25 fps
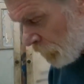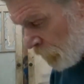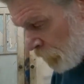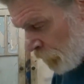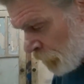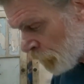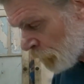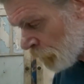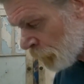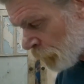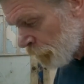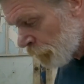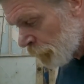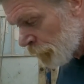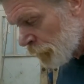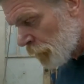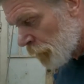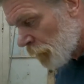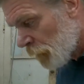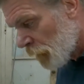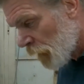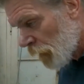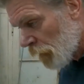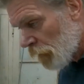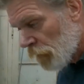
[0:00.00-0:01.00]
you like with
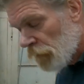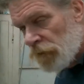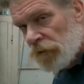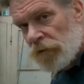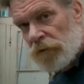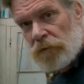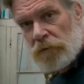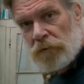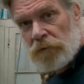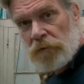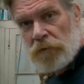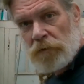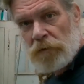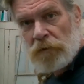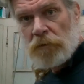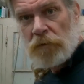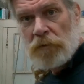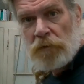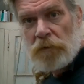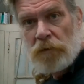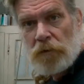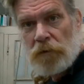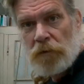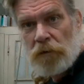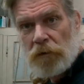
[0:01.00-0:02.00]
tape and all kinds
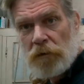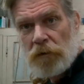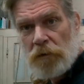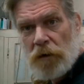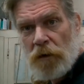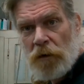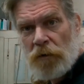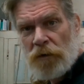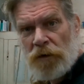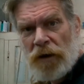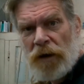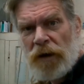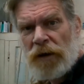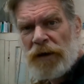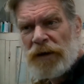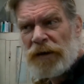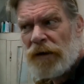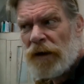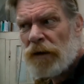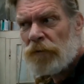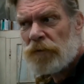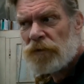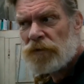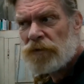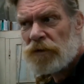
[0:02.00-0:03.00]
of Oh, yeah, craziness trying
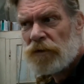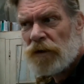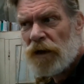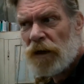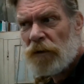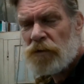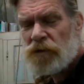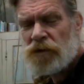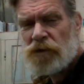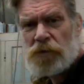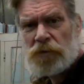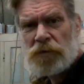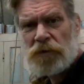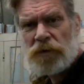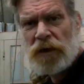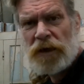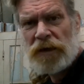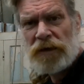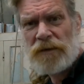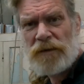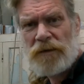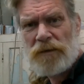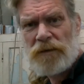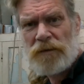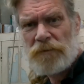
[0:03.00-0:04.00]
to build that I other was thing.
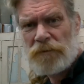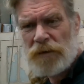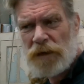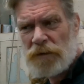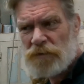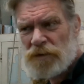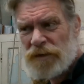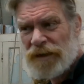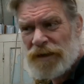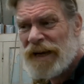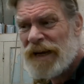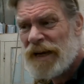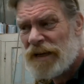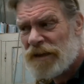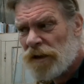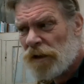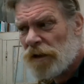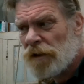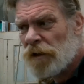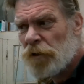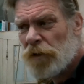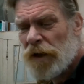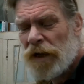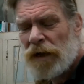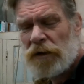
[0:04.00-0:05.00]
Like the, I, was, I had to
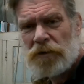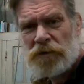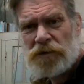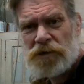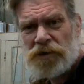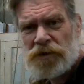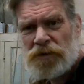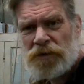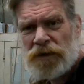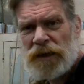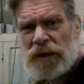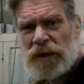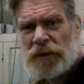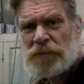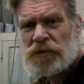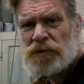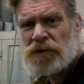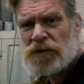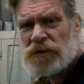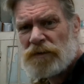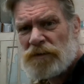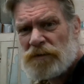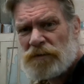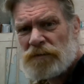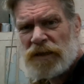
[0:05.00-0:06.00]
glue down the strips.
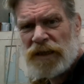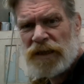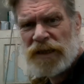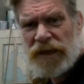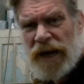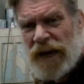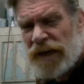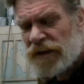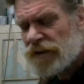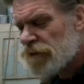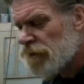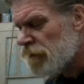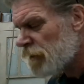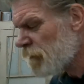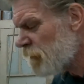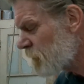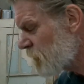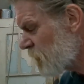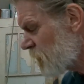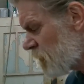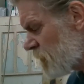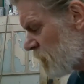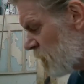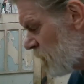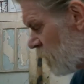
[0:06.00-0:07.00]
And Yeah. The
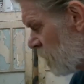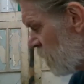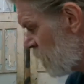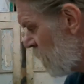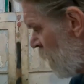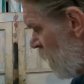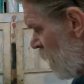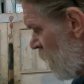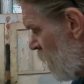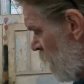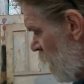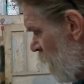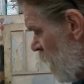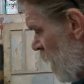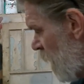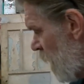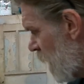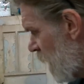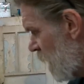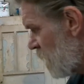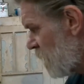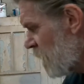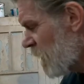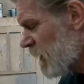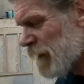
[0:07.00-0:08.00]
and
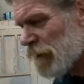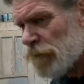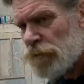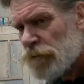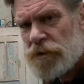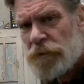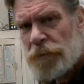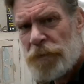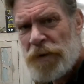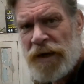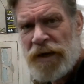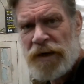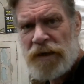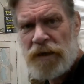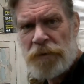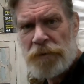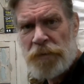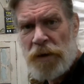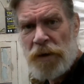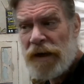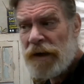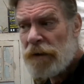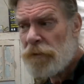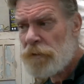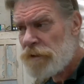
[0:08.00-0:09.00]
It's like it was a pain in the
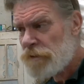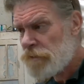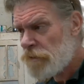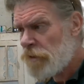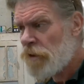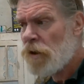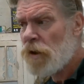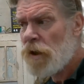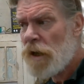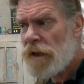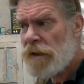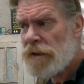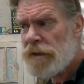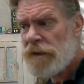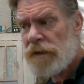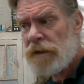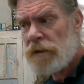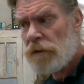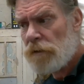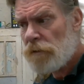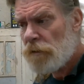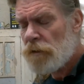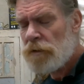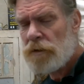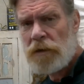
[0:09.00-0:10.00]
butt. It was a good idea. It
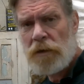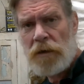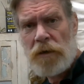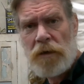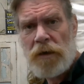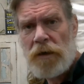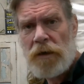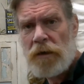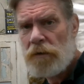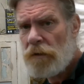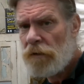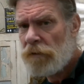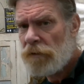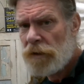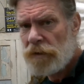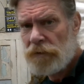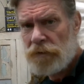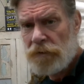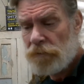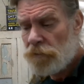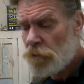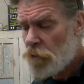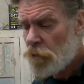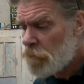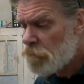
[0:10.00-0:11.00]
looked good. The
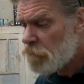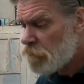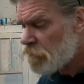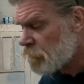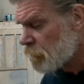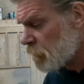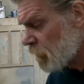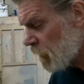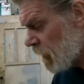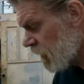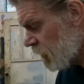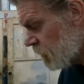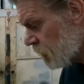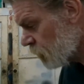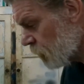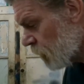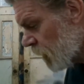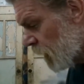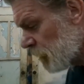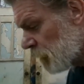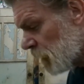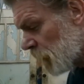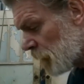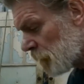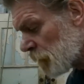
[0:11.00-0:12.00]
Yeah. room was extremely
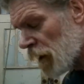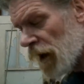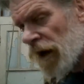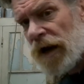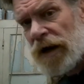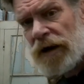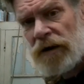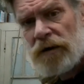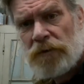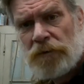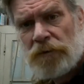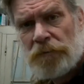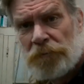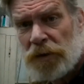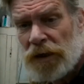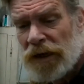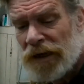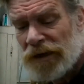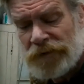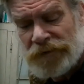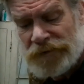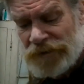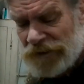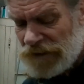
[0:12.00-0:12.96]
just didn't bright, last. But